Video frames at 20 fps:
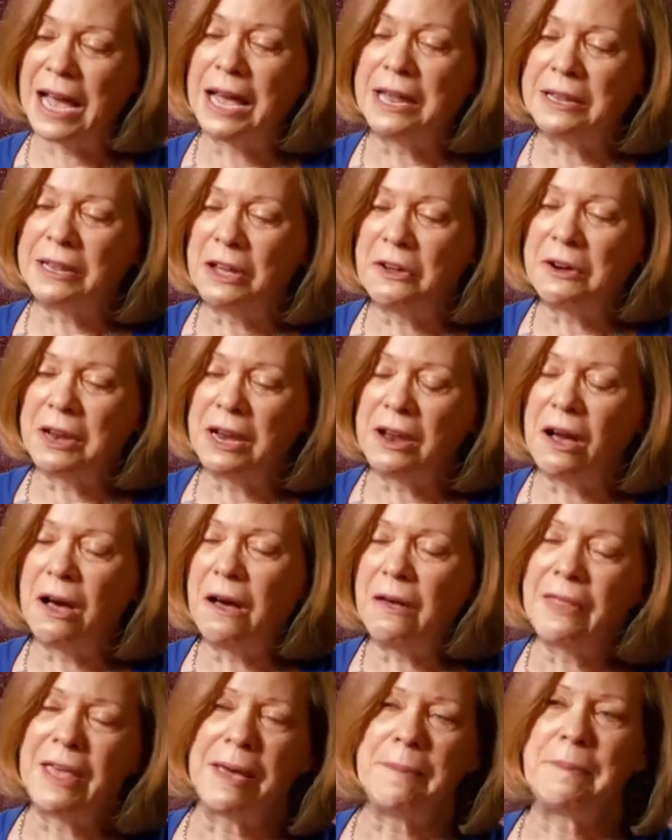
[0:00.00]
of unloaded
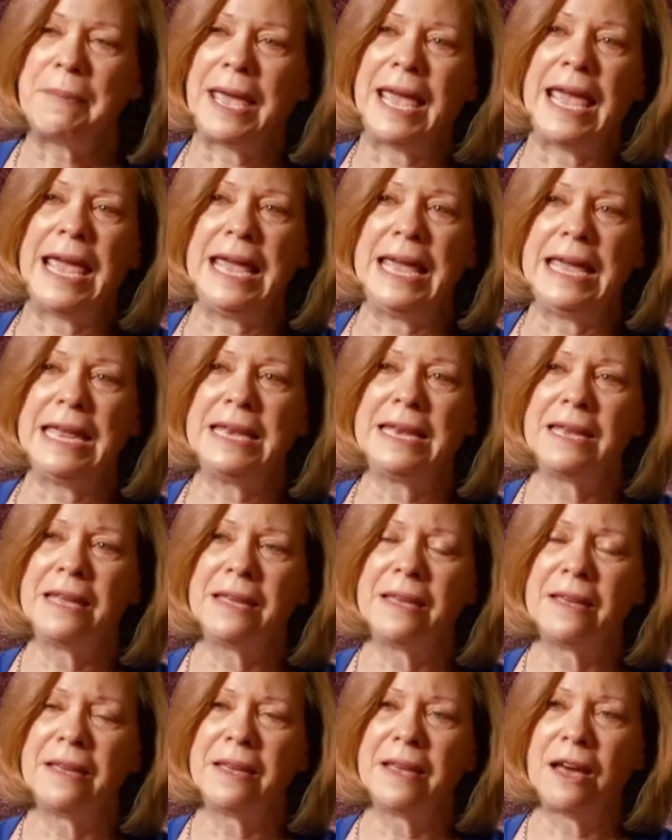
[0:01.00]
all that pain
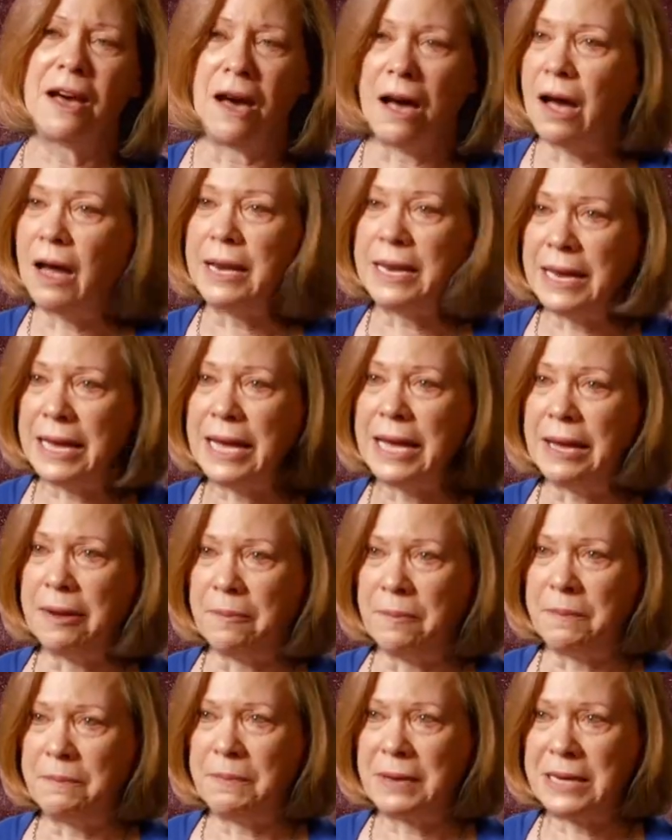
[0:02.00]
on
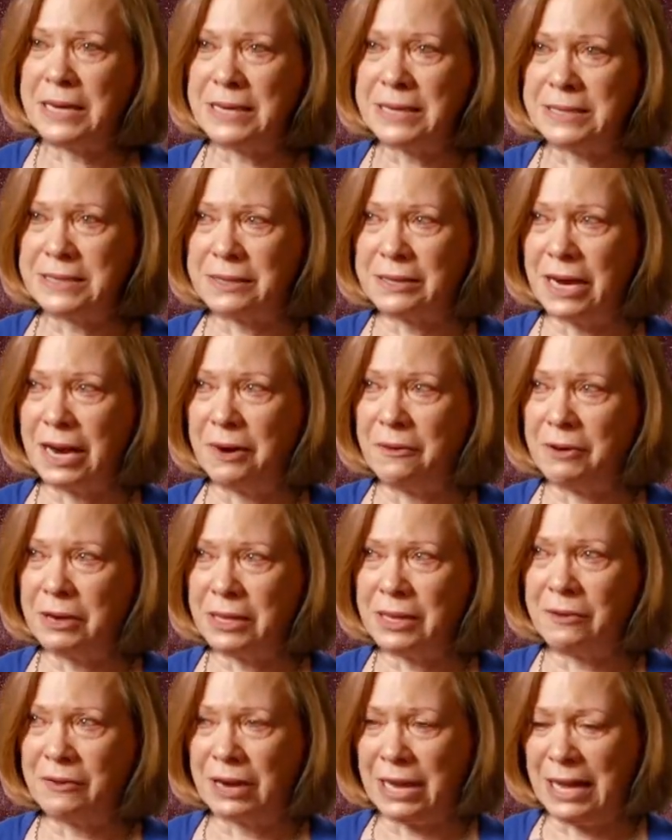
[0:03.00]
Him because I
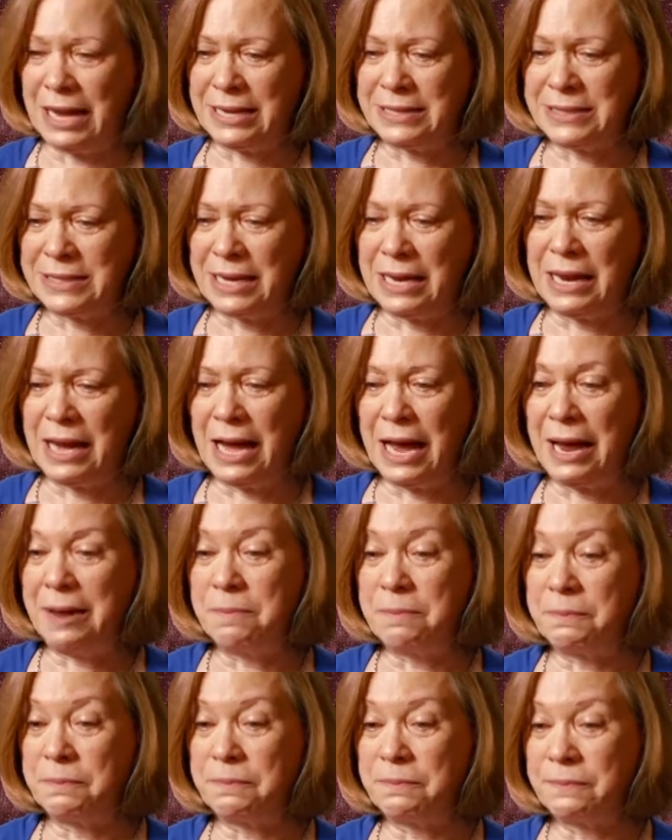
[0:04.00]
really realized that I
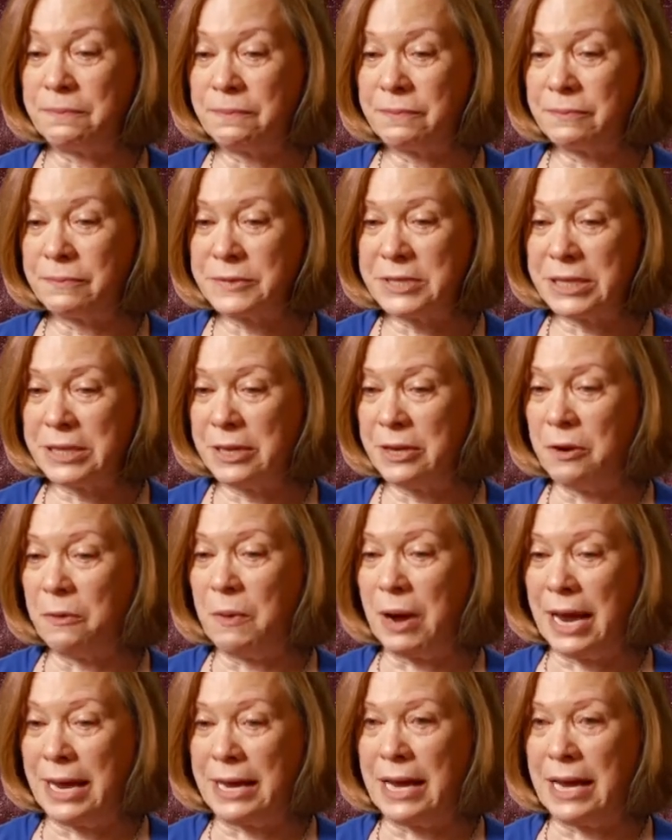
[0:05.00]
didn't know why